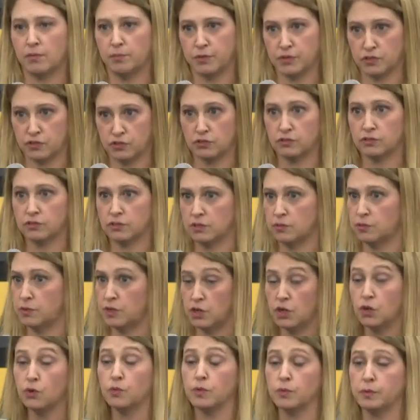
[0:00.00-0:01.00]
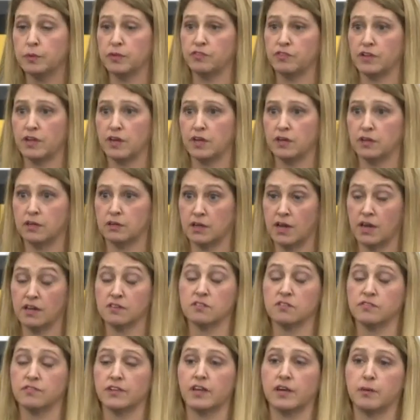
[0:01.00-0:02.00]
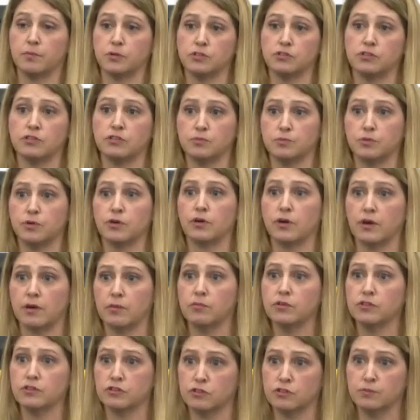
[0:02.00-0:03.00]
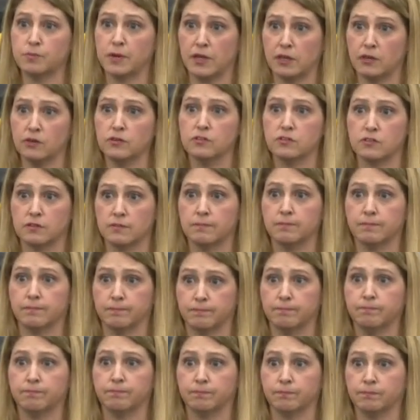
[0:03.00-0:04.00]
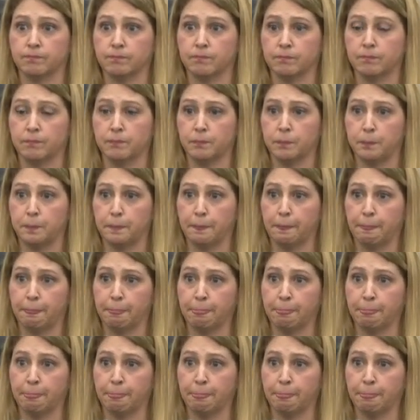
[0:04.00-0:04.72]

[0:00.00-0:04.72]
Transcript: but certainly we know we'll be flying NASA Flight Opportunities Program research payloads. Okay,